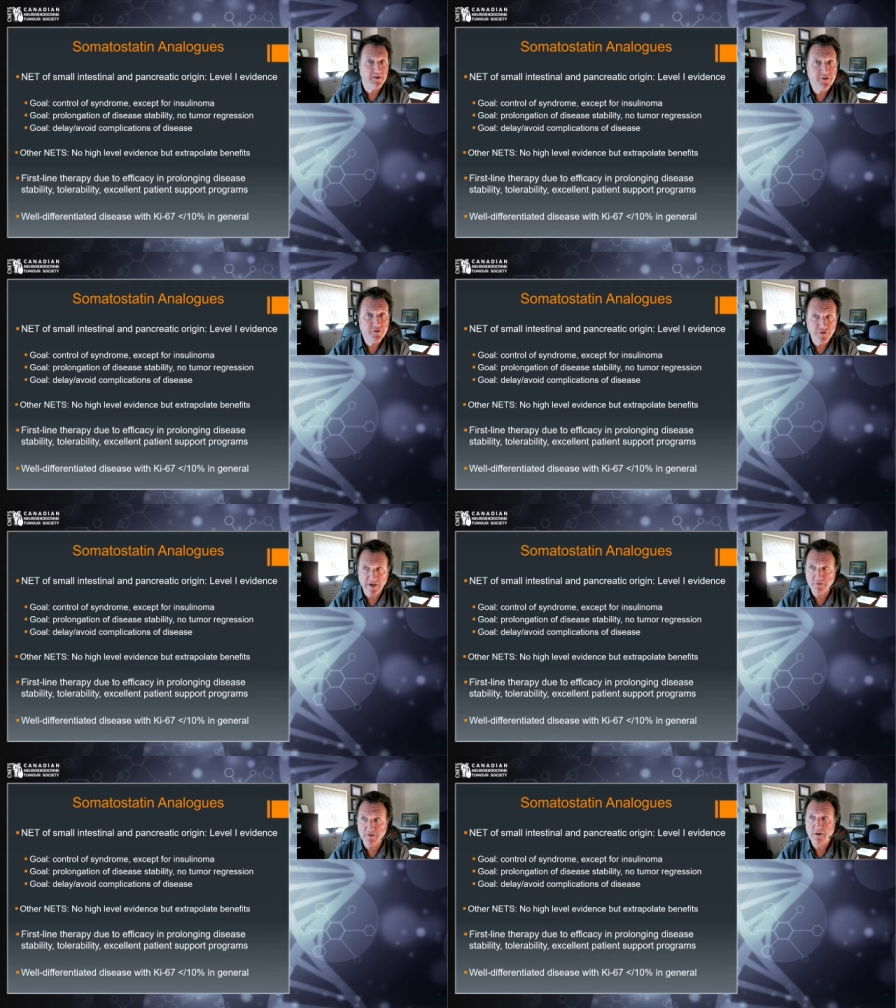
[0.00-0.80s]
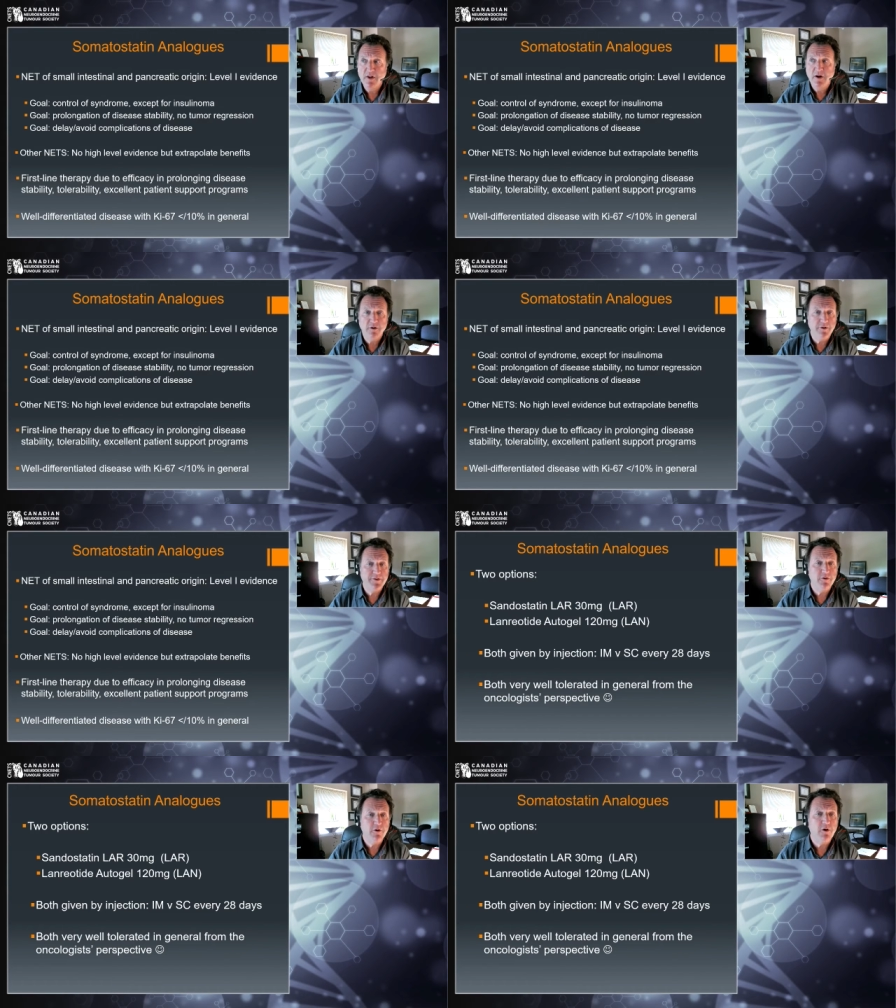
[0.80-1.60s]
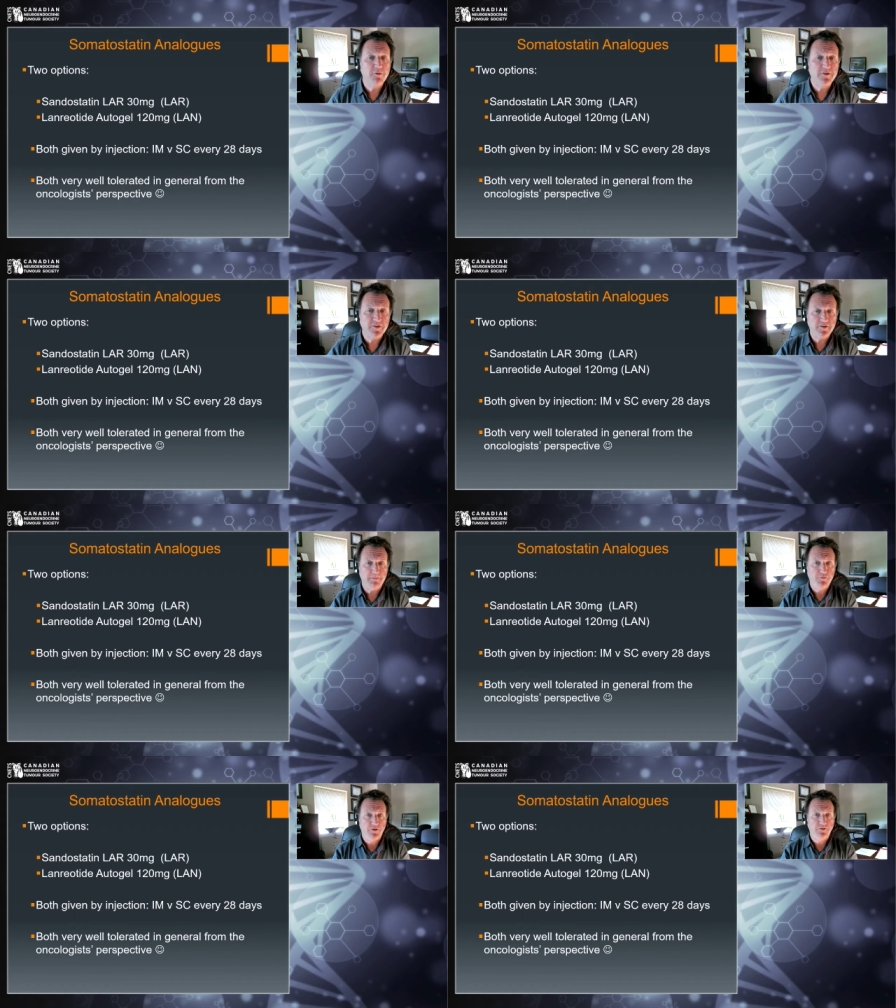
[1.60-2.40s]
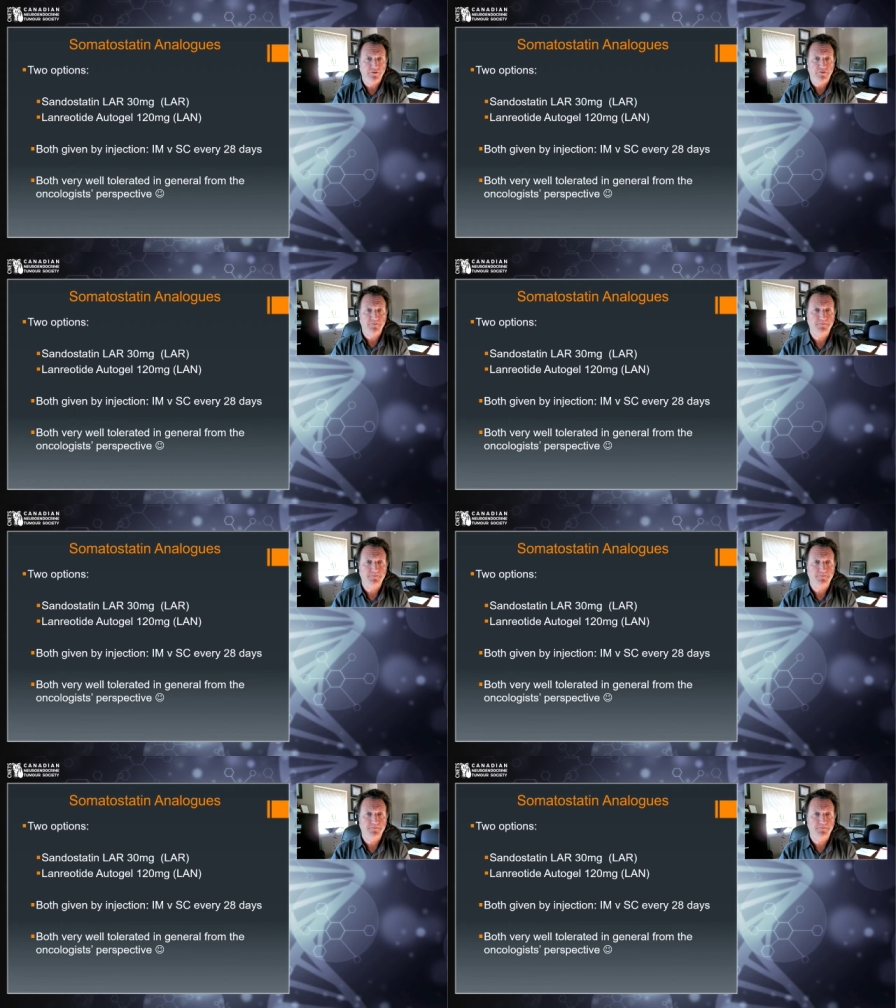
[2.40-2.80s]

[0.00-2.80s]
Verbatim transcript: in general, although there are always exceptions.